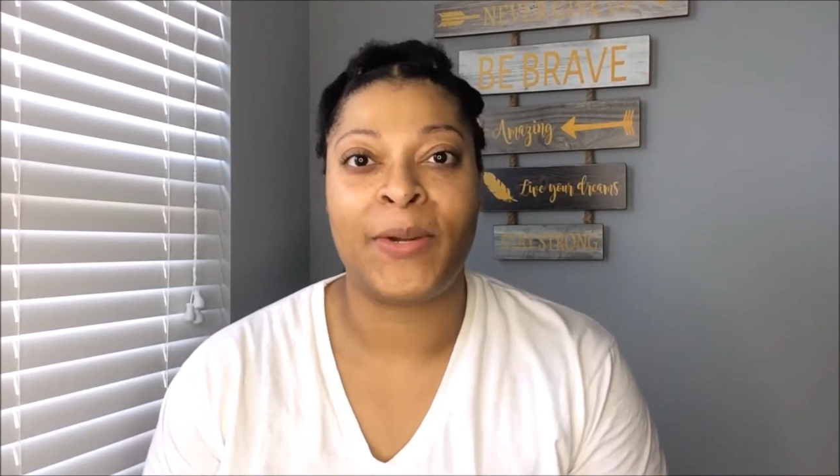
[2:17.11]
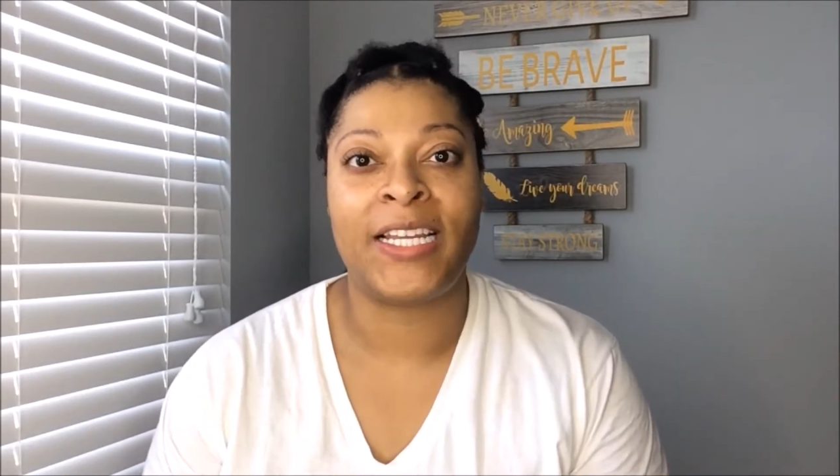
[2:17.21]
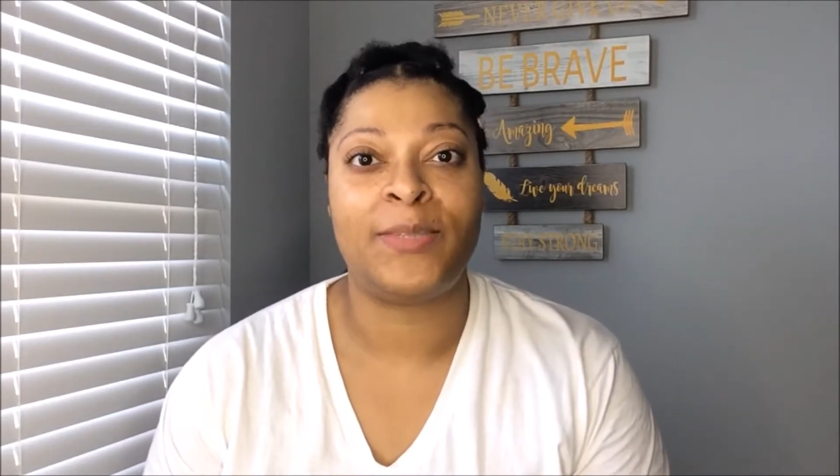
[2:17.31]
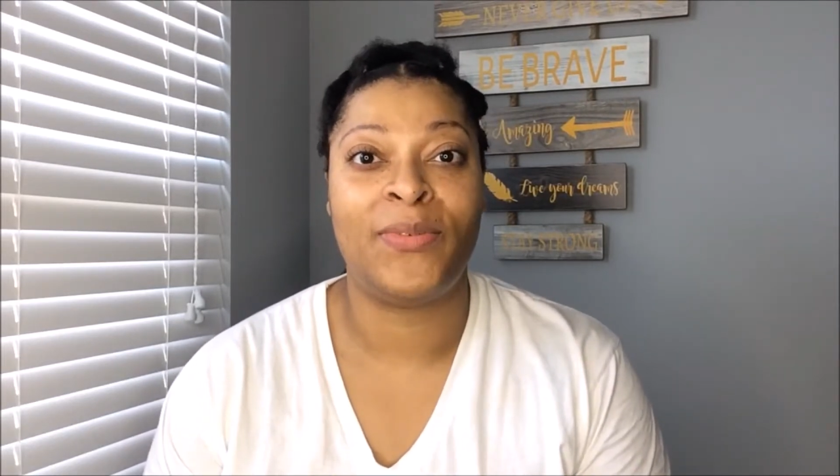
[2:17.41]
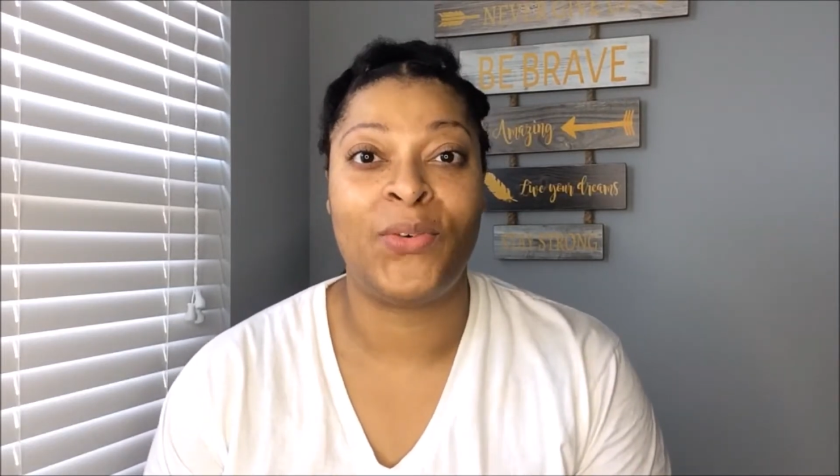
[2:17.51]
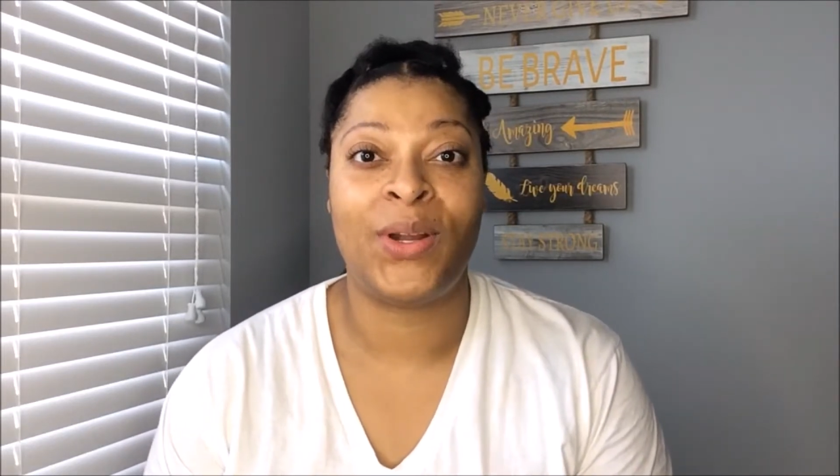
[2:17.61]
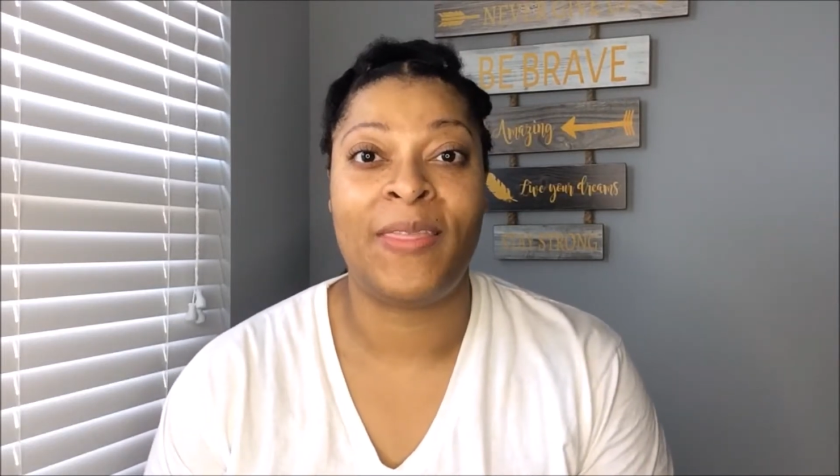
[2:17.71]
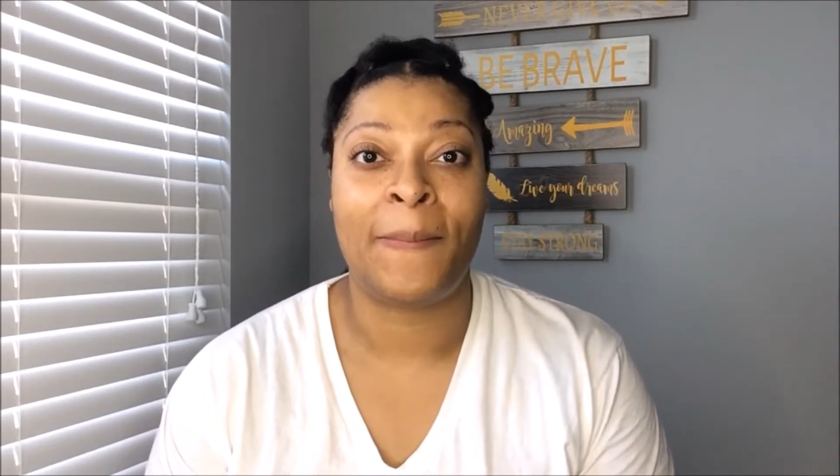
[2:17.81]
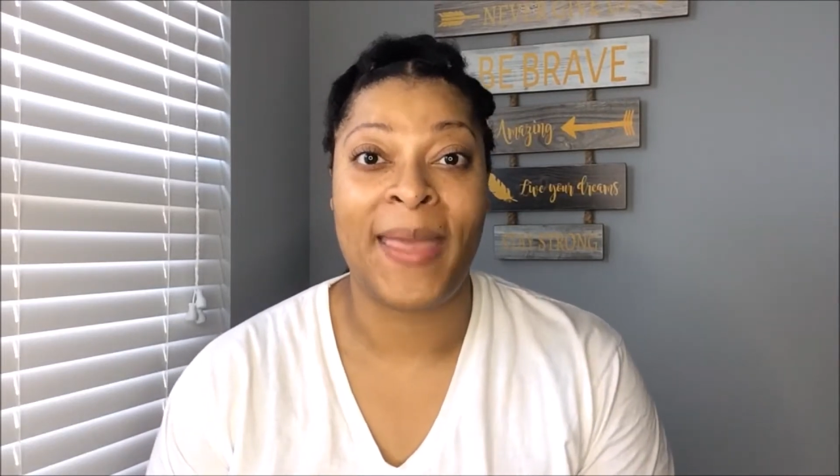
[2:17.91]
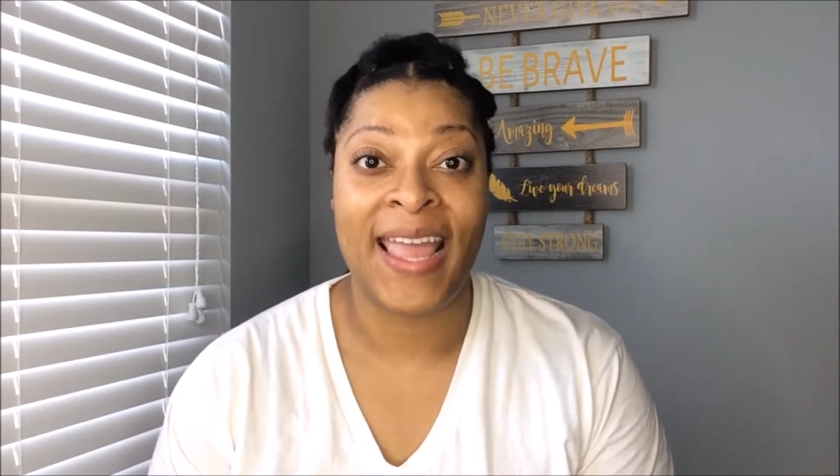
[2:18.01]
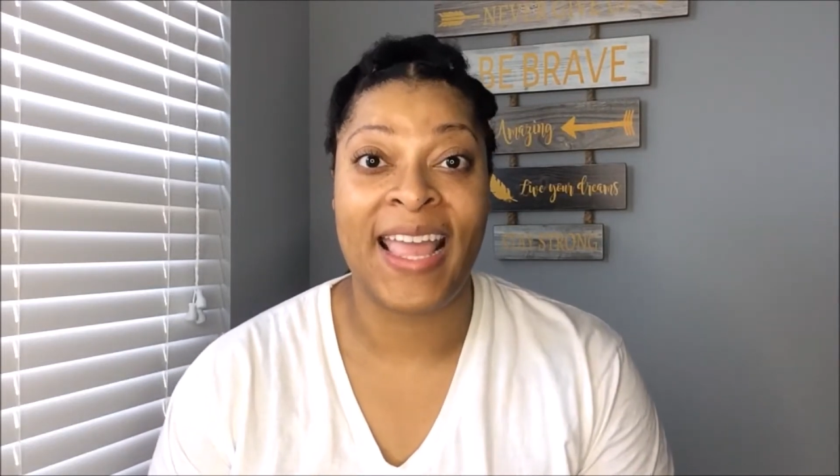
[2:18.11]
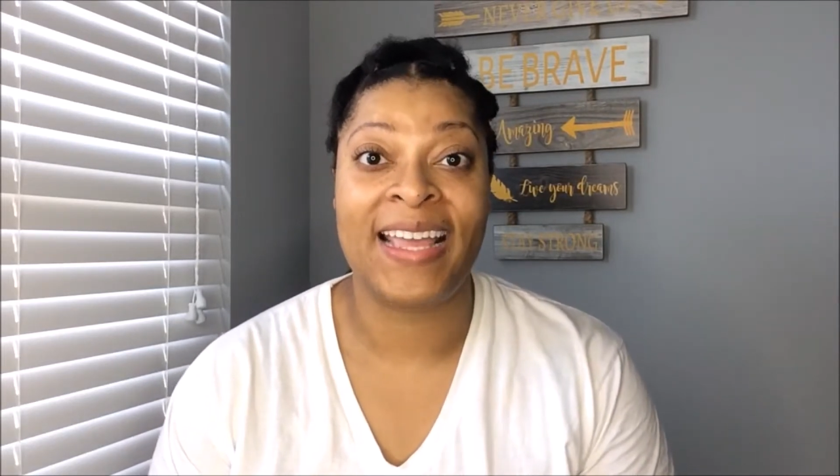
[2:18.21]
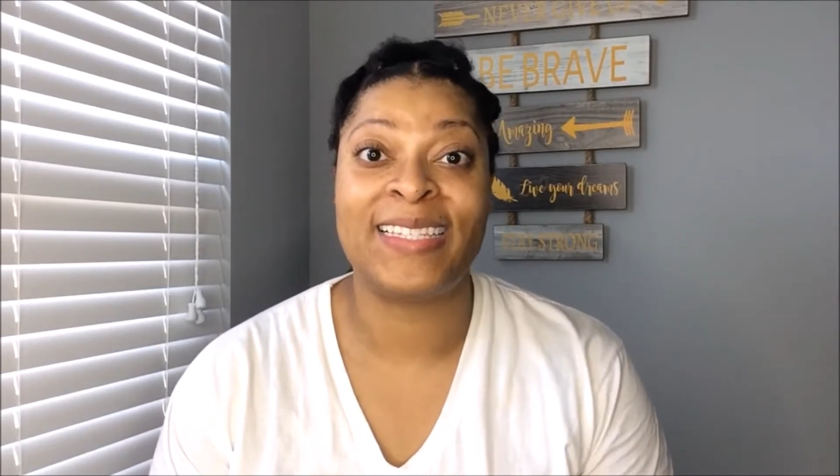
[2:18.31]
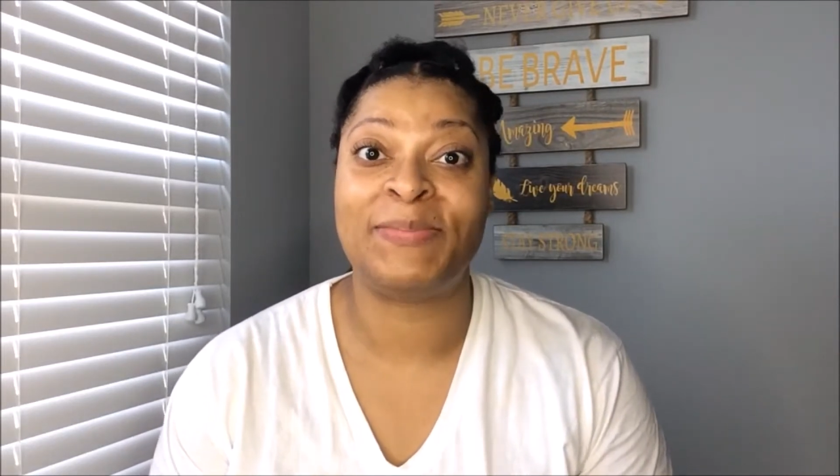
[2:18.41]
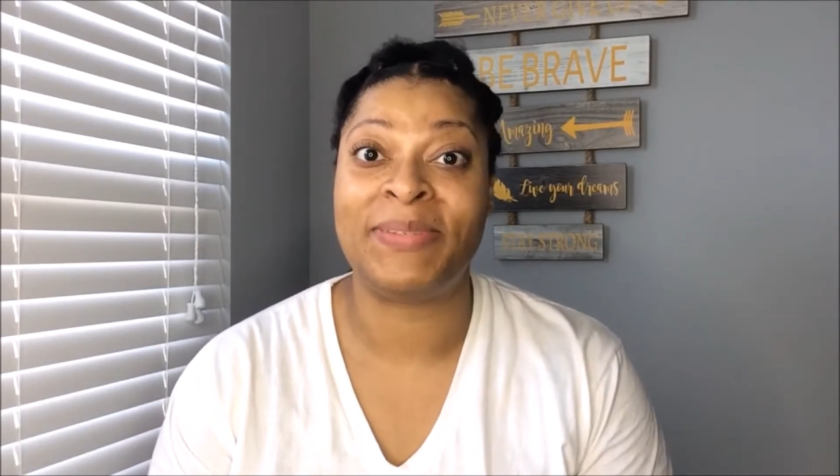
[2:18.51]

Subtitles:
braids before in the past,